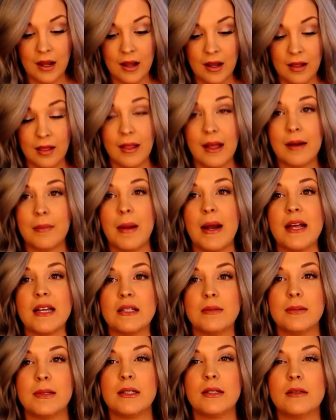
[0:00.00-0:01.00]
Like my
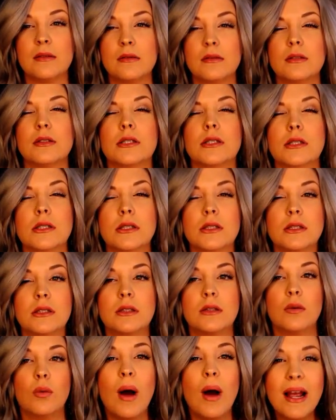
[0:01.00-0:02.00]
husband. Ugh.
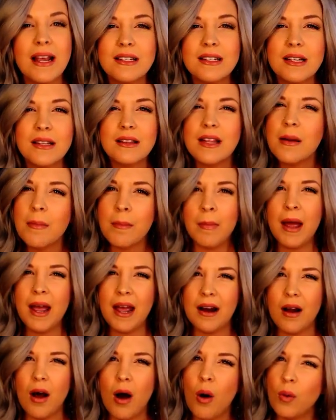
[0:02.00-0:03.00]
Why is it that
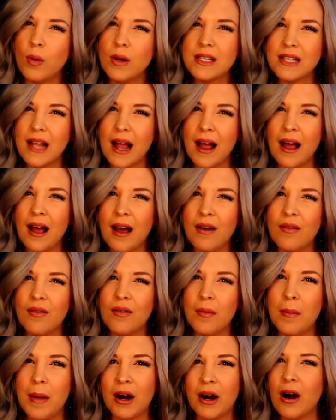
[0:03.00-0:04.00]
men always
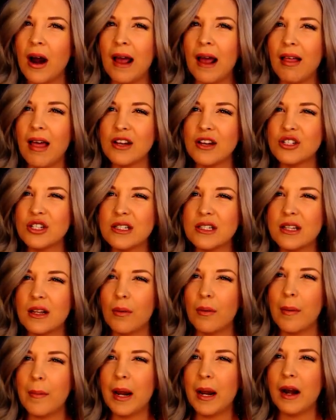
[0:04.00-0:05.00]
have better eyelashes than
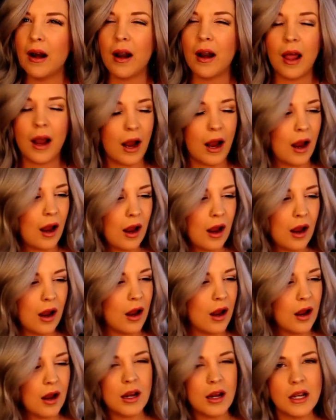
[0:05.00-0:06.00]
women? Like,
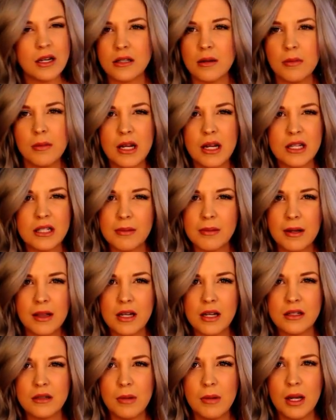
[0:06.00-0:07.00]
can somebody explain
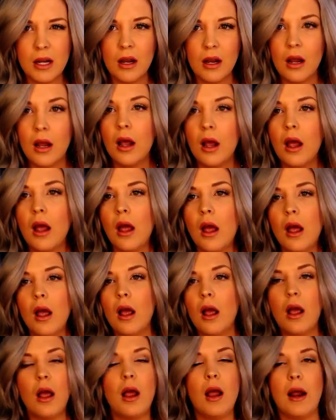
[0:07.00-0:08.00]
that to me?
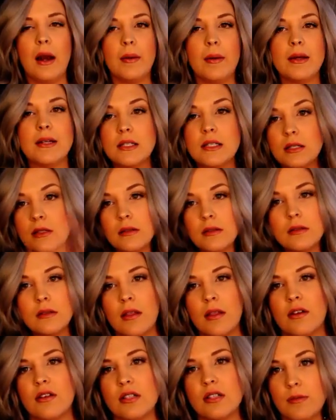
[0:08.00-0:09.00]
Anyways,
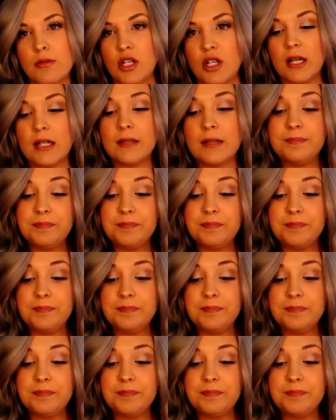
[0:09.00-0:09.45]
another subject.